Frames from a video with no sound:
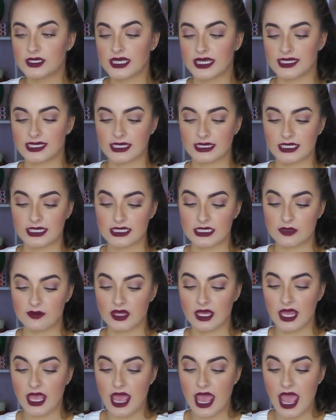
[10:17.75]
They sent these to
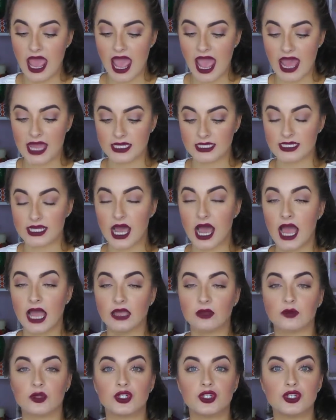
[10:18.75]
me and I
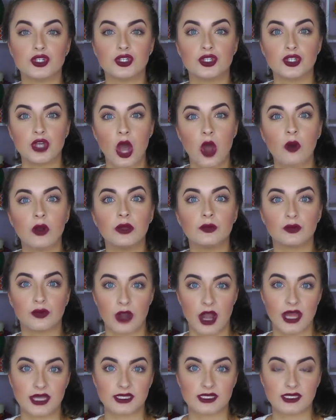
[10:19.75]
am so
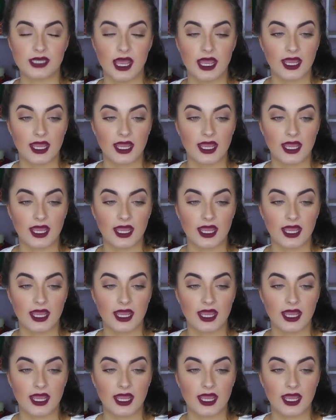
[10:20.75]
impressed.